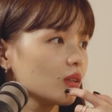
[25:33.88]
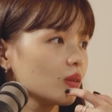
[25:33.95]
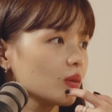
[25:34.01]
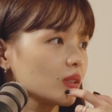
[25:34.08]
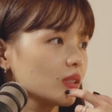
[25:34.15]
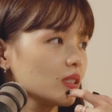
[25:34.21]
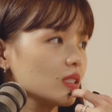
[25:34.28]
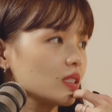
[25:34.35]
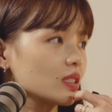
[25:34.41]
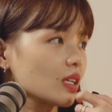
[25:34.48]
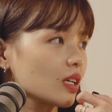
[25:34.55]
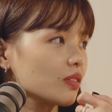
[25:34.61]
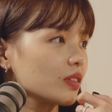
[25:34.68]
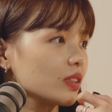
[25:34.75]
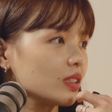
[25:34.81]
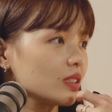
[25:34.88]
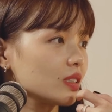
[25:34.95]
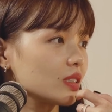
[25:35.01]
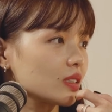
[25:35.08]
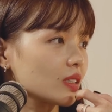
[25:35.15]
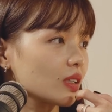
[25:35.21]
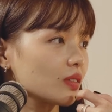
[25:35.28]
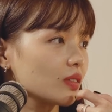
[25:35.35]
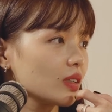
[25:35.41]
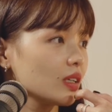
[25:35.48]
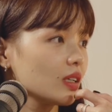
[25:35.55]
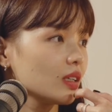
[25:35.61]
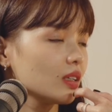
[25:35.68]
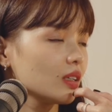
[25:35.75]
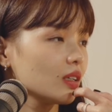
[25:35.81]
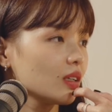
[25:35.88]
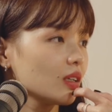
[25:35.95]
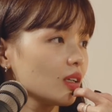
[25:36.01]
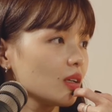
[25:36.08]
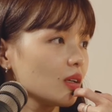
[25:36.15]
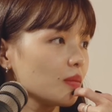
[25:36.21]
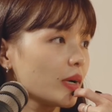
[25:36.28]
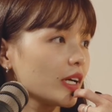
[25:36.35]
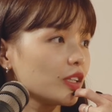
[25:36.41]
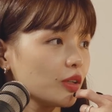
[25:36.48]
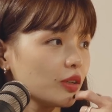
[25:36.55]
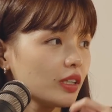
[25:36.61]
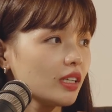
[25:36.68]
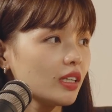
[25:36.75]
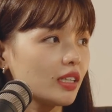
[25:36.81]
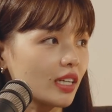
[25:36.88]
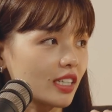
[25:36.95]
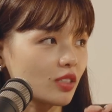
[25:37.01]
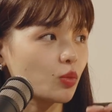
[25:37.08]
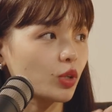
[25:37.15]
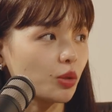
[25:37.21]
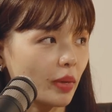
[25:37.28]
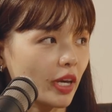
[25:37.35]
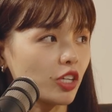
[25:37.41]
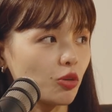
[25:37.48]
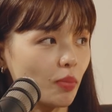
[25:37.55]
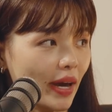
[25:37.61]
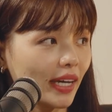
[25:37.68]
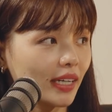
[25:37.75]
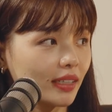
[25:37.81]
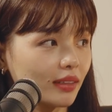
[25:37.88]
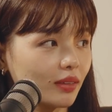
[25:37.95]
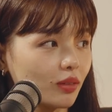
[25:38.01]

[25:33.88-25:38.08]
Well, this is tough. This is tough. But do you think he doesn't want to pay you back?